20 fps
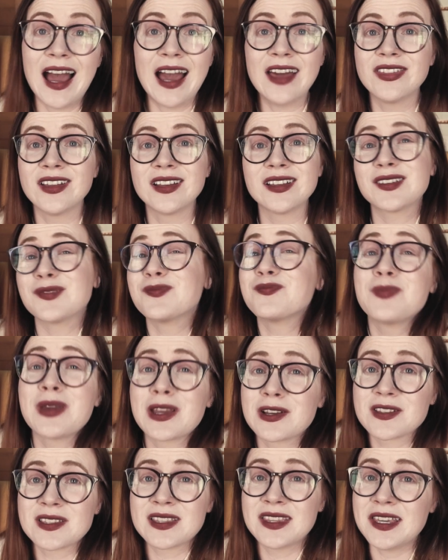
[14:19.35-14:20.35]
I think
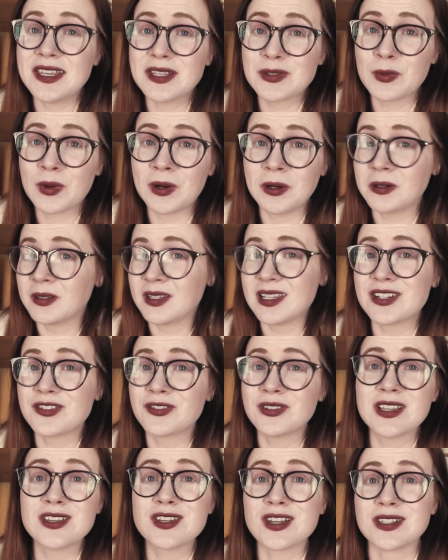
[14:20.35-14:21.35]
because these were
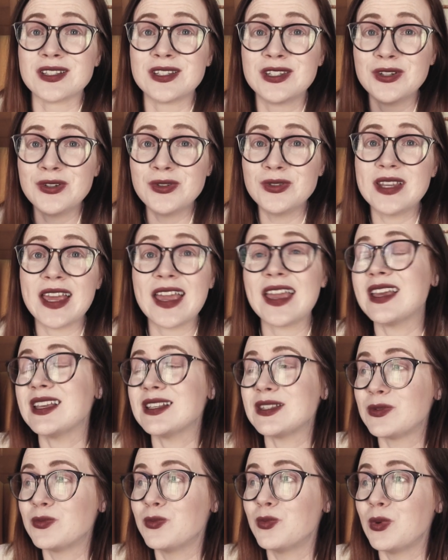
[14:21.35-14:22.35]
literally just 2
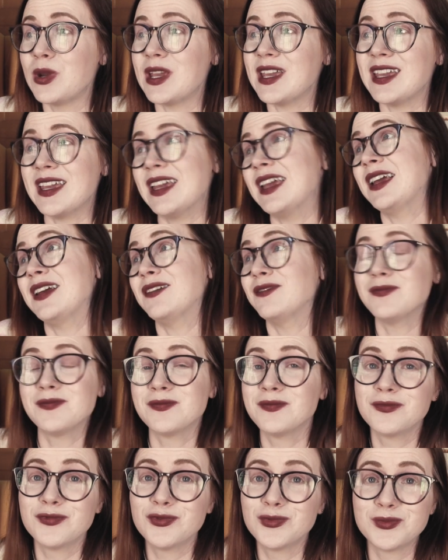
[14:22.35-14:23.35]
days, we
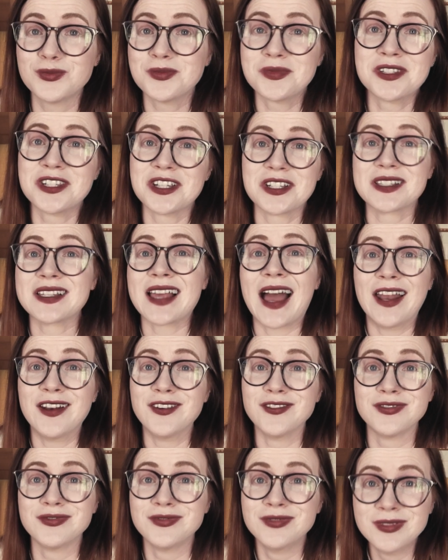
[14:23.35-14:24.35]
just kind
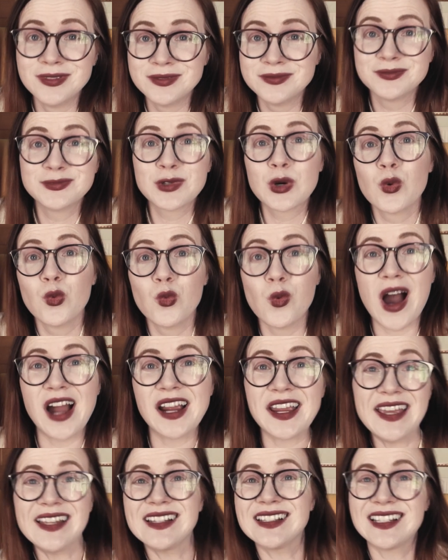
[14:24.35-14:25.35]
of
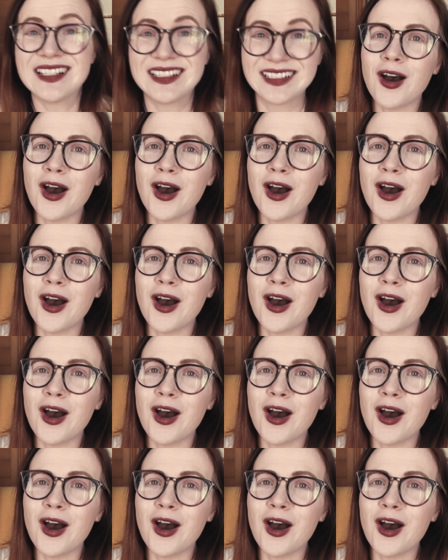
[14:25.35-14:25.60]
wung it.